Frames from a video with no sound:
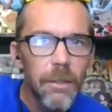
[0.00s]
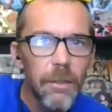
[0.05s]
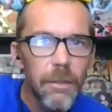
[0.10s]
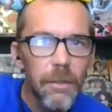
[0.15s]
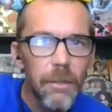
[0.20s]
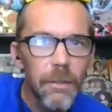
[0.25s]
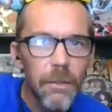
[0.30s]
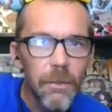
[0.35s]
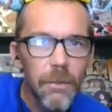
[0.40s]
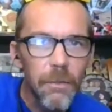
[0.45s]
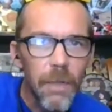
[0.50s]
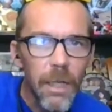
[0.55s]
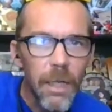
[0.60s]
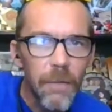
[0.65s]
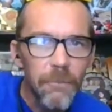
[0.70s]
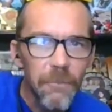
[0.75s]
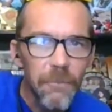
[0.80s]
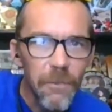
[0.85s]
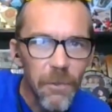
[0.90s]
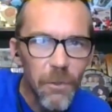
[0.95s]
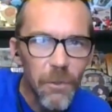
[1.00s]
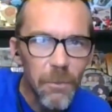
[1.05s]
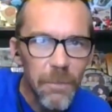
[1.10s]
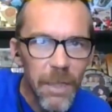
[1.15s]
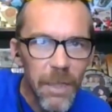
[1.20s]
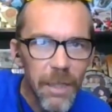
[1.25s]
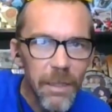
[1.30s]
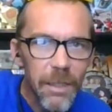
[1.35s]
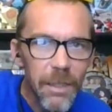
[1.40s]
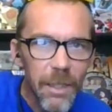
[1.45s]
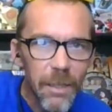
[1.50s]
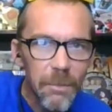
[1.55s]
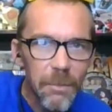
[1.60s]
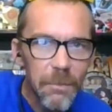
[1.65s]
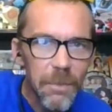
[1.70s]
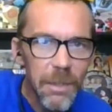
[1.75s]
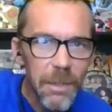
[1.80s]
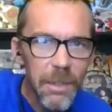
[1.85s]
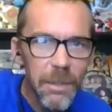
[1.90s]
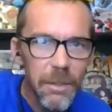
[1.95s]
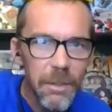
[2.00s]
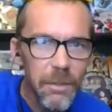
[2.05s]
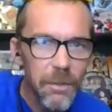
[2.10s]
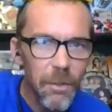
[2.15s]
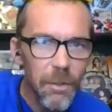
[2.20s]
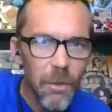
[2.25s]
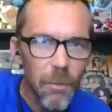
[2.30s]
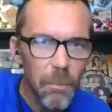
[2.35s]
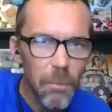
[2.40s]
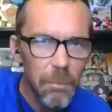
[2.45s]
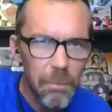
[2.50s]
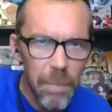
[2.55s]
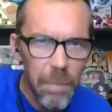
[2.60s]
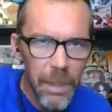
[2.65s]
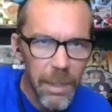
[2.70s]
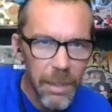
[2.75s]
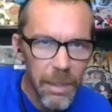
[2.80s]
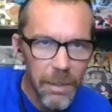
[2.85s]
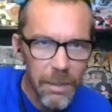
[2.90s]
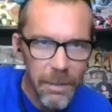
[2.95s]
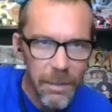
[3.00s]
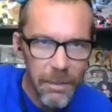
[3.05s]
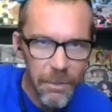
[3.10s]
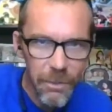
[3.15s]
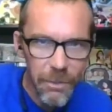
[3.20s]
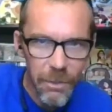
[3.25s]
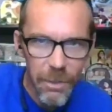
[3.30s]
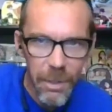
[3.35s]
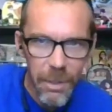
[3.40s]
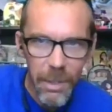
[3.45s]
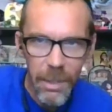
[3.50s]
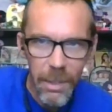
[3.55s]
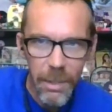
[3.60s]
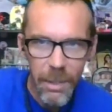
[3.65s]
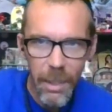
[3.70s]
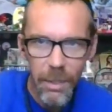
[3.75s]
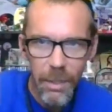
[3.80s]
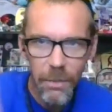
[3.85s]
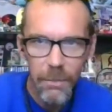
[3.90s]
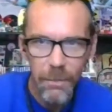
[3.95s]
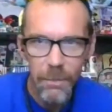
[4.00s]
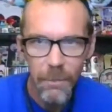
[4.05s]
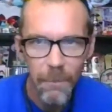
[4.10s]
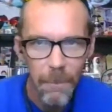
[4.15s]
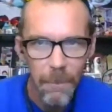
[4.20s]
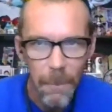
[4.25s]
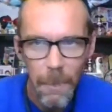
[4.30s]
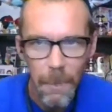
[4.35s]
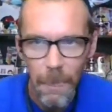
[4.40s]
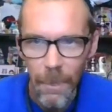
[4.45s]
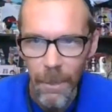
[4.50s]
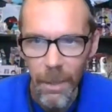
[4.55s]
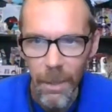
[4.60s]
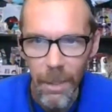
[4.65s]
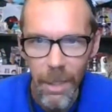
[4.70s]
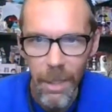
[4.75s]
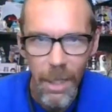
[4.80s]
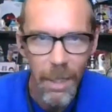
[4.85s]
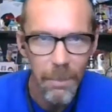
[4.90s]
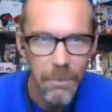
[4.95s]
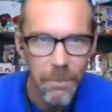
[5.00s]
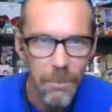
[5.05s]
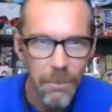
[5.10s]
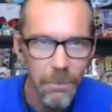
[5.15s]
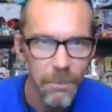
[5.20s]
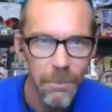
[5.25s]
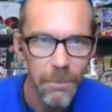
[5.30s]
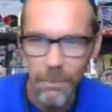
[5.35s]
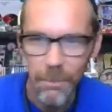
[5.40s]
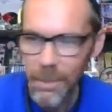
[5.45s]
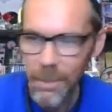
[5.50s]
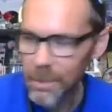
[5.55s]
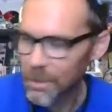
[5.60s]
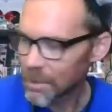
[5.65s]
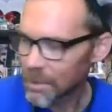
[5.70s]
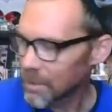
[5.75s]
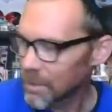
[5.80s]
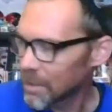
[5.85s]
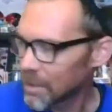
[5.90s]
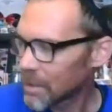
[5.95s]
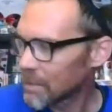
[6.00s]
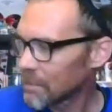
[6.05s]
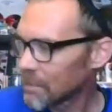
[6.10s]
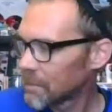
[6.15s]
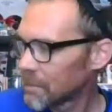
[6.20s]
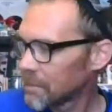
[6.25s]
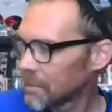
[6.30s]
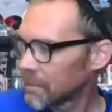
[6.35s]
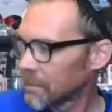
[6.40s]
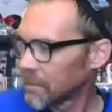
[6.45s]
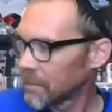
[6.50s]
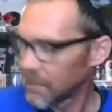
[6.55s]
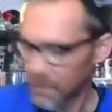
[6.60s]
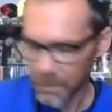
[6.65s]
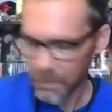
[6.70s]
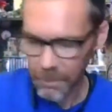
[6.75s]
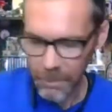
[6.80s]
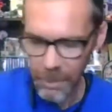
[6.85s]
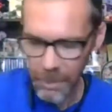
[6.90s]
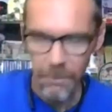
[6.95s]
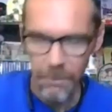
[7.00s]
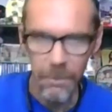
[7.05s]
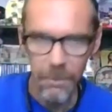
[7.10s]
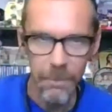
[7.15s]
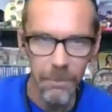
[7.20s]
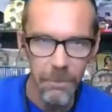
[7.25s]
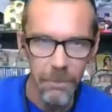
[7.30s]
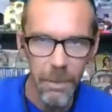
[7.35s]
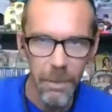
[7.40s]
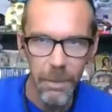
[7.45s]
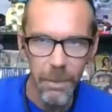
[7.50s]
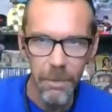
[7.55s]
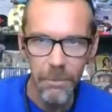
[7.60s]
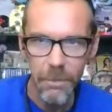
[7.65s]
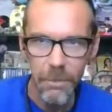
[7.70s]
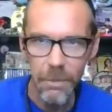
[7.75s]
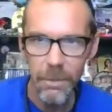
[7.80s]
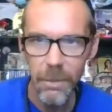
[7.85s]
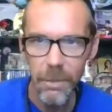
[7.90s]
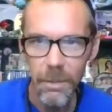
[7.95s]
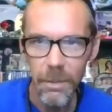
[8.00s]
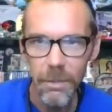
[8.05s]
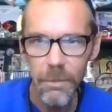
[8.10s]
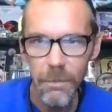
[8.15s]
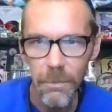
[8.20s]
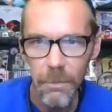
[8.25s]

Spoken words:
The little envelope that it comes in is all pinked and Janine'd out. Absolutely amazing stuff. So definitely go check out Janine too.